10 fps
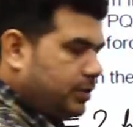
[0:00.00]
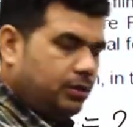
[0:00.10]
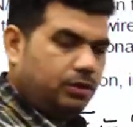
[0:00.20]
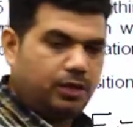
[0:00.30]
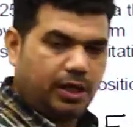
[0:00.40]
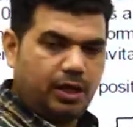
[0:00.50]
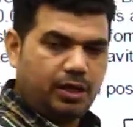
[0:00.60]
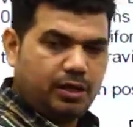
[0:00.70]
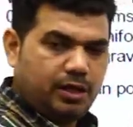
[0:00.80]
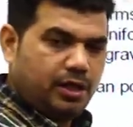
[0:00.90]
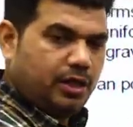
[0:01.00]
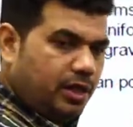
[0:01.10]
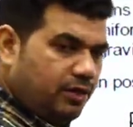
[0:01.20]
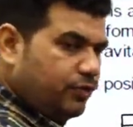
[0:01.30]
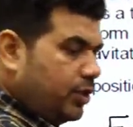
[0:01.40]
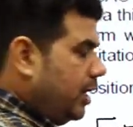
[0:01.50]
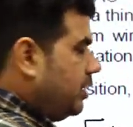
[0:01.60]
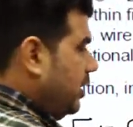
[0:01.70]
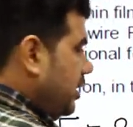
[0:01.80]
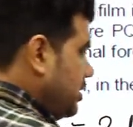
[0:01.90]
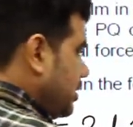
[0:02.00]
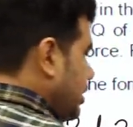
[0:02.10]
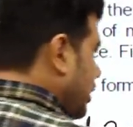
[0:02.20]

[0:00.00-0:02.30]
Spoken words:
Okay, if you get this,